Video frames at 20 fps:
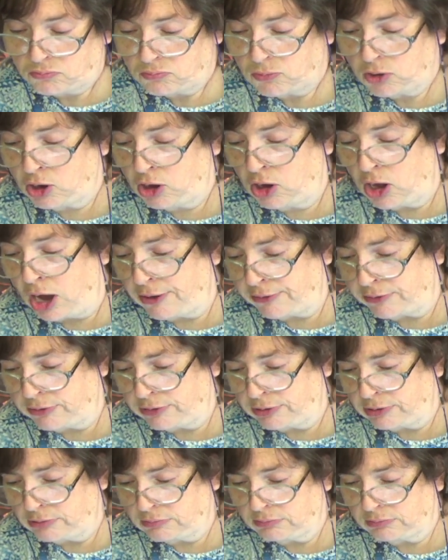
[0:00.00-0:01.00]

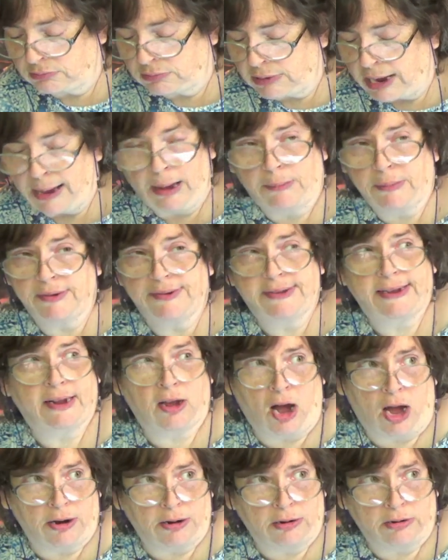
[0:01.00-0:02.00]
Goddard. I'm going to say
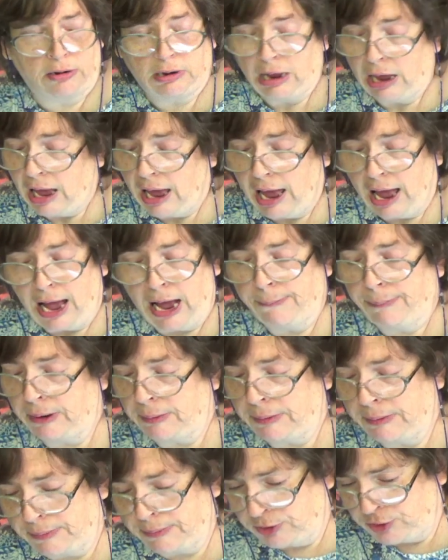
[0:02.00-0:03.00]
Goddard. I'm
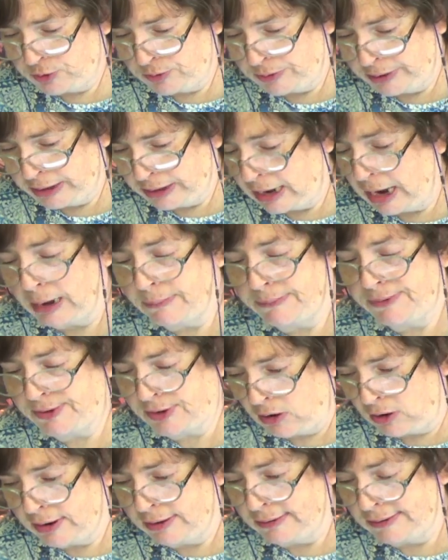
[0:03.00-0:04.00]
probably butchering it. I'm
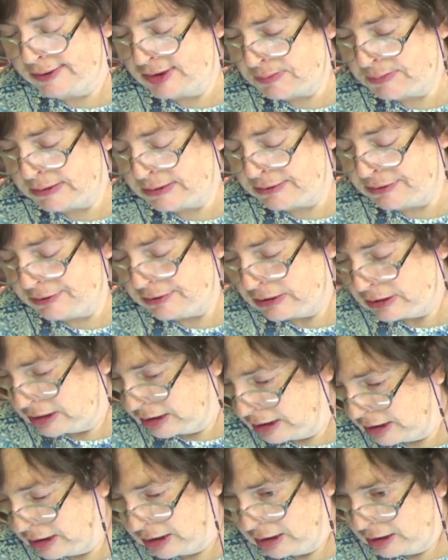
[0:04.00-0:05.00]
sorry, Elizabeth.
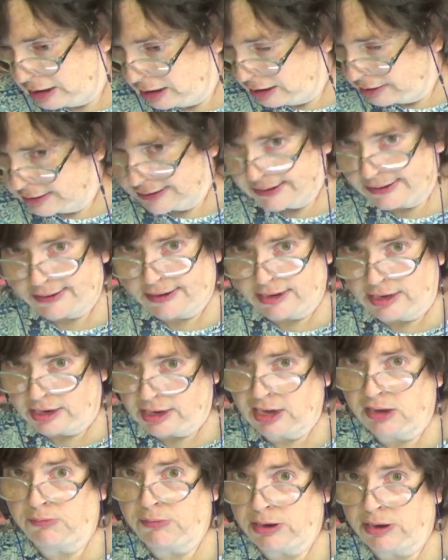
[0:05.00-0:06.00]
This is going to
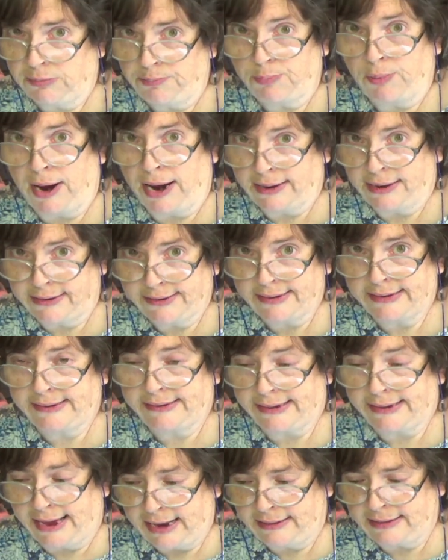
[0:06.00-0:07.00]
give me practice of
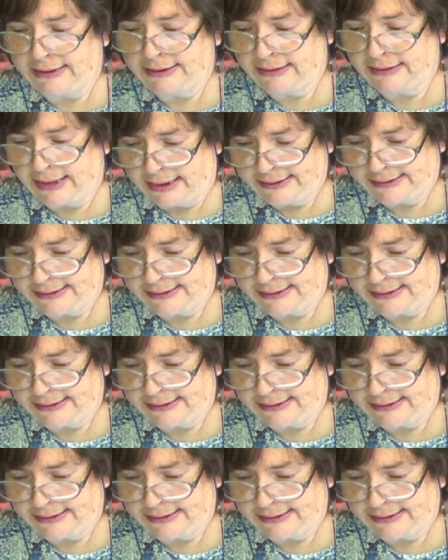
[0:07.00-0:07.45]
saying these last